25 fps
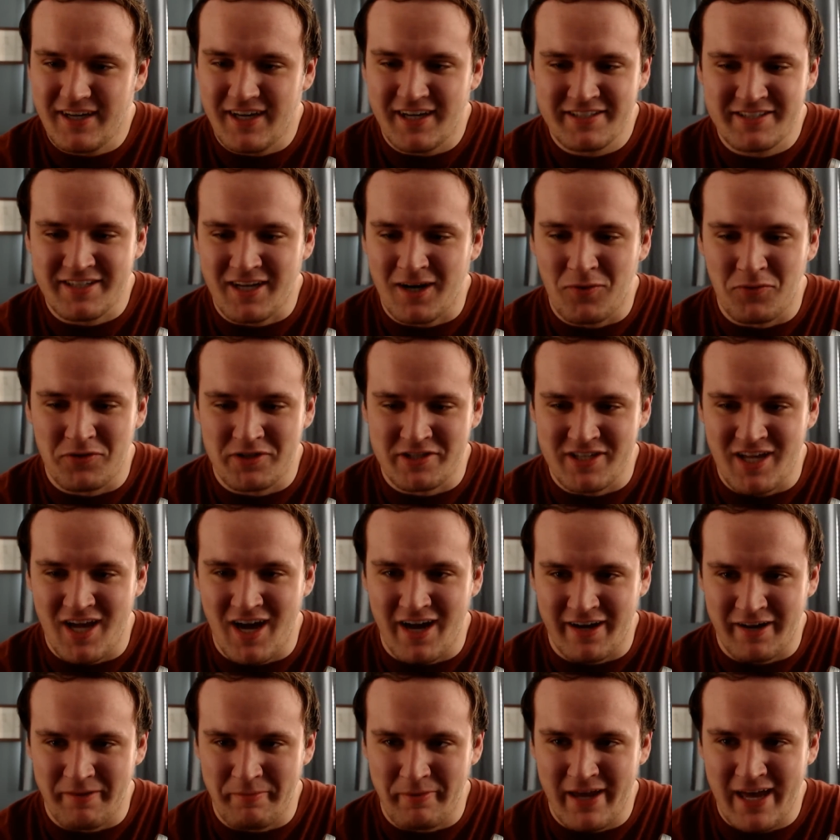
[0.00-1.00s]
I thought I was
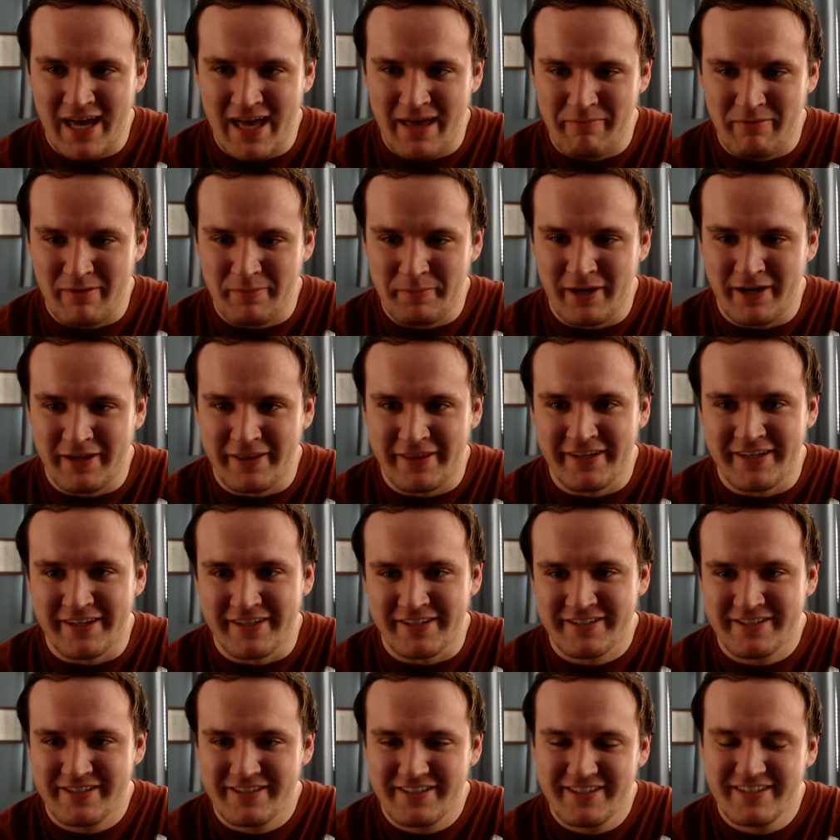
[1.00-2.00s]
not going to be happy about
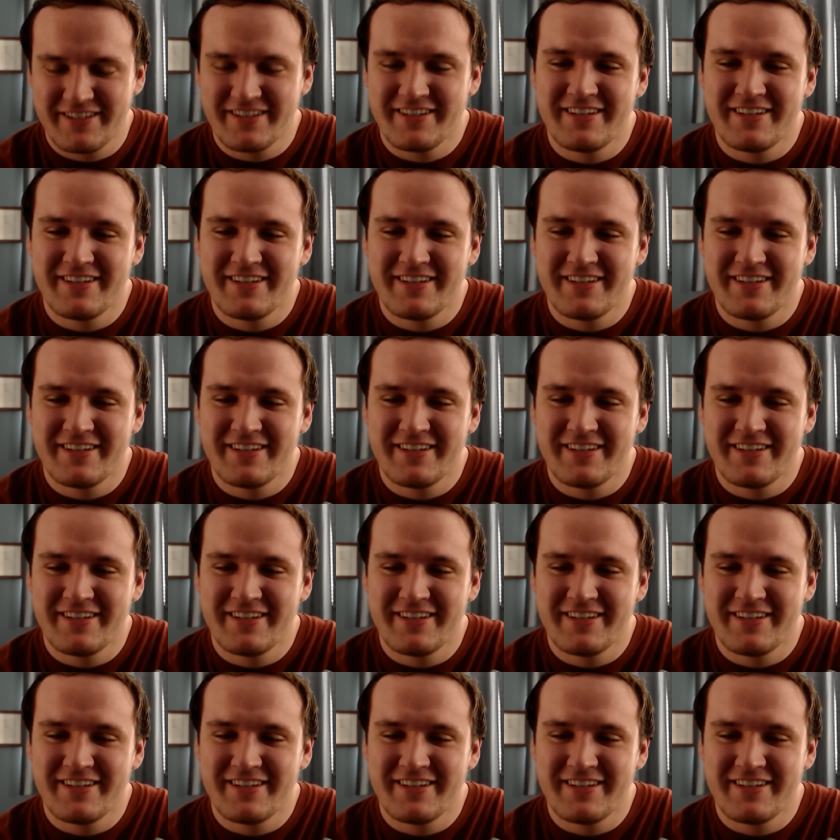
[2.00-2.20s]
this.